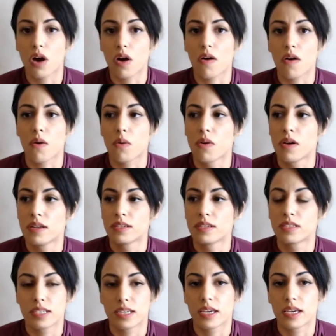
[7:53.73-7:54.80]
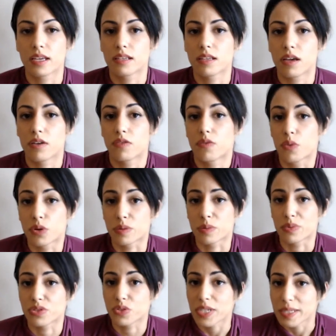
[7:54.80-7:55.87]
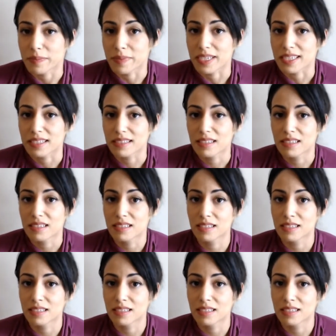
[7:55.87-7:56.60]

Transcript: go to get affordable treatment?